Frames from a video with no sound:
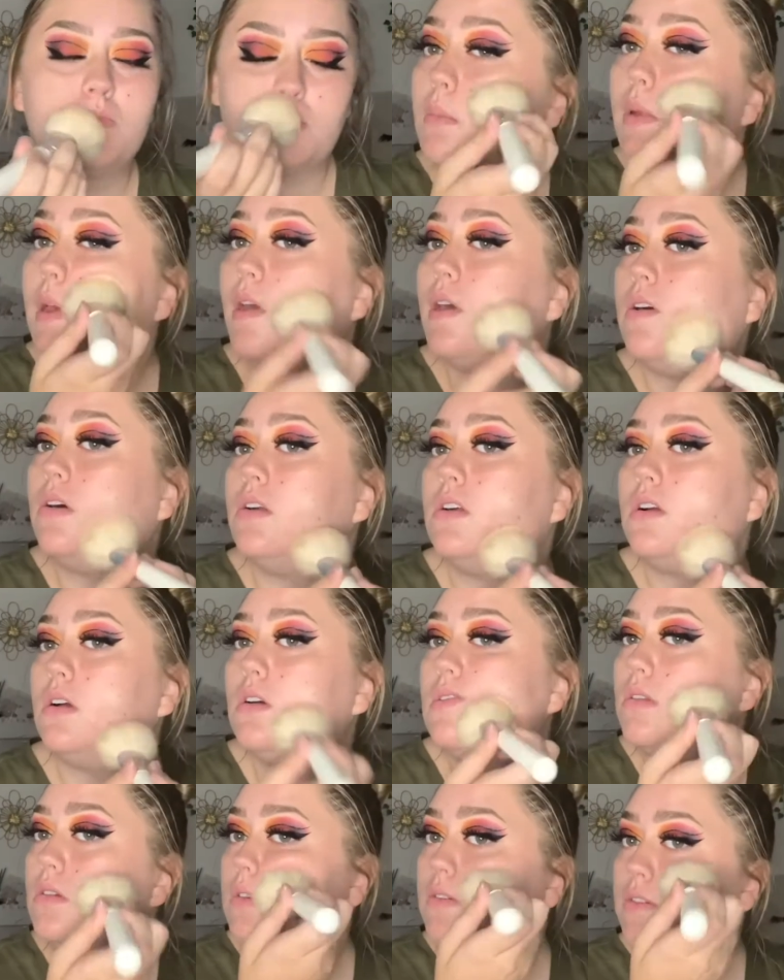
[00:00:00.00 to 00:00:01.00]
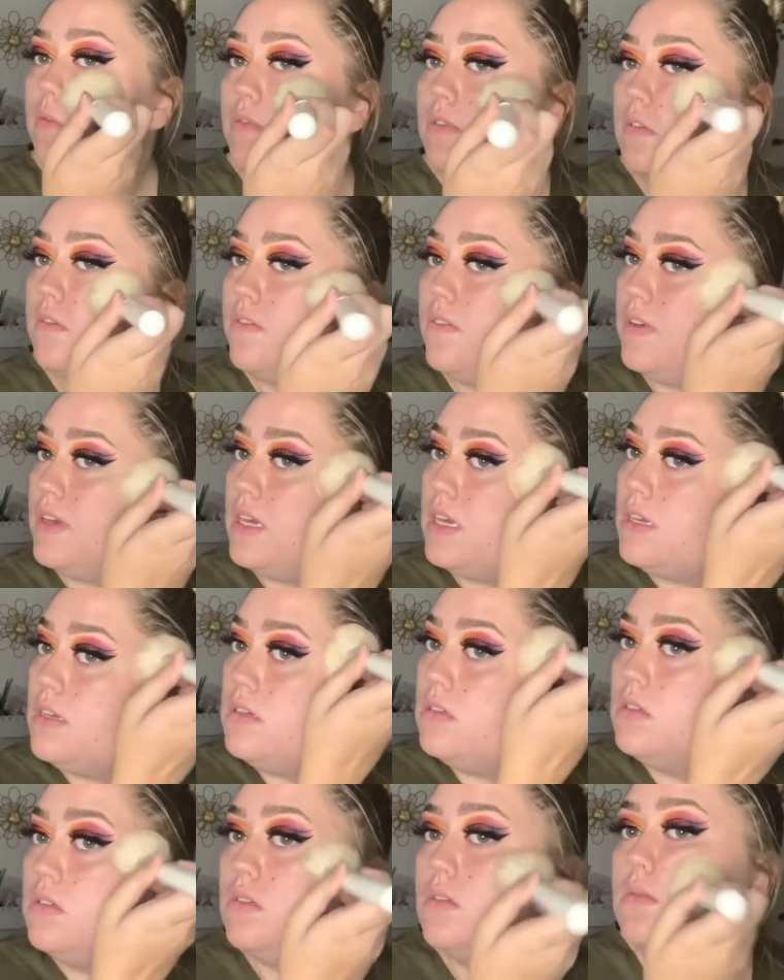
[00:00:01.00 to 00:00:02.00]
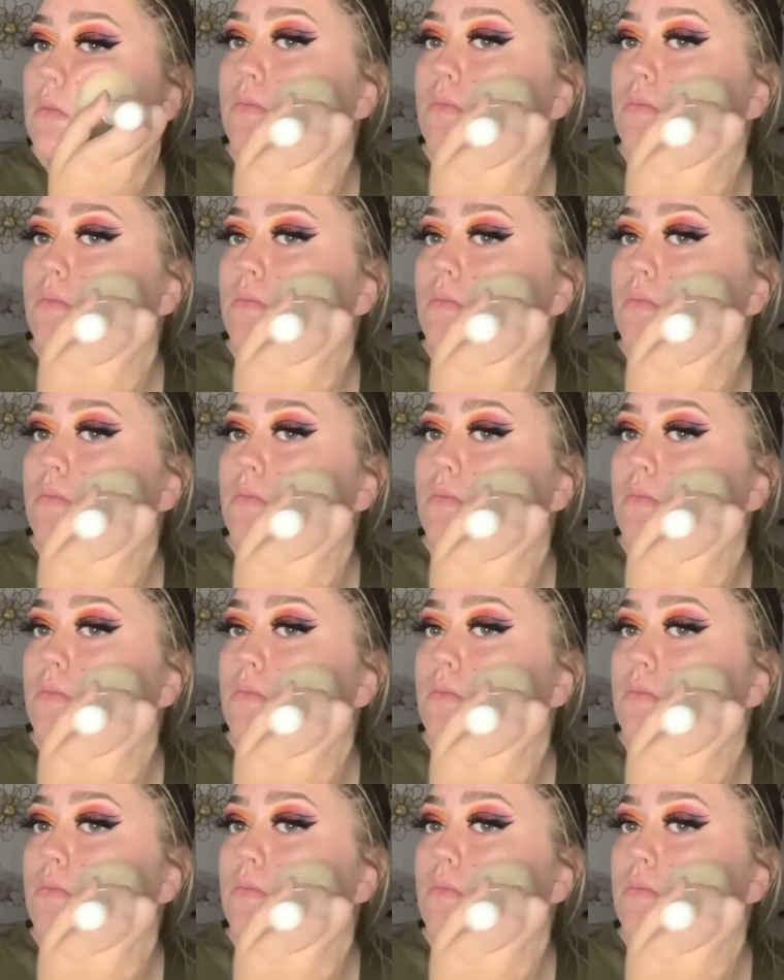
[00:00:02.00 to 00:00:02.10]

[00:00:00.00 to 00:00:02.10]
powder all over my face.